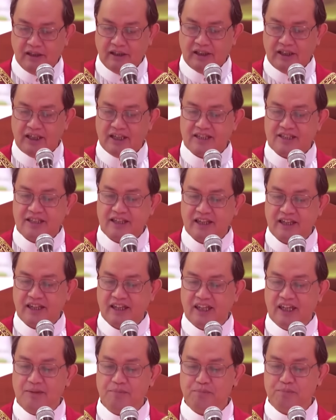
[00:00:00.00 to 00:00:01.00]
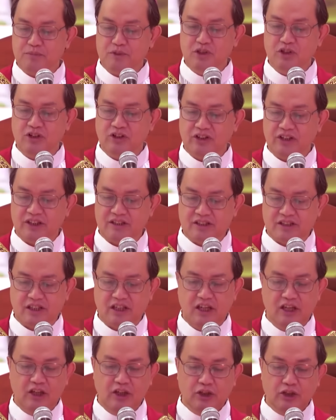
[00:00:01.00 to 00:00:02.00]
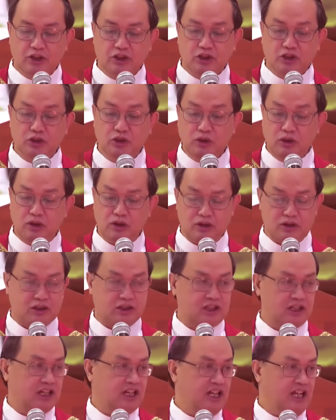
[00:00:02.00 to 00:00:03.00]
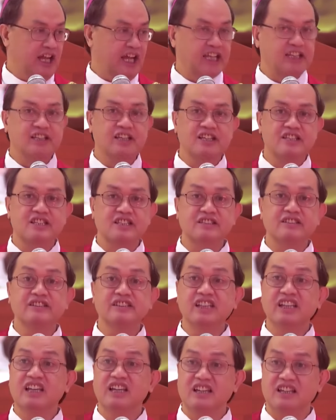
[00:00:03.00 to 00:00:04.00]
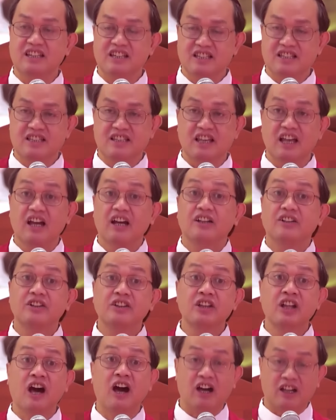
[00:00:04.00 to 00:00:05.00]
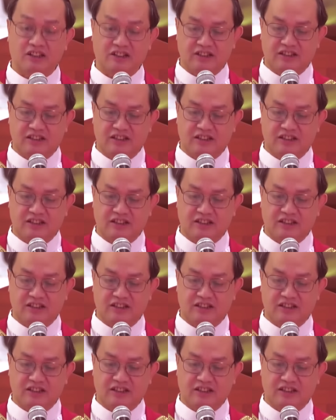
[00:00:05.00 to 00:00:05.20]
His hip joints shook and his knees knocked.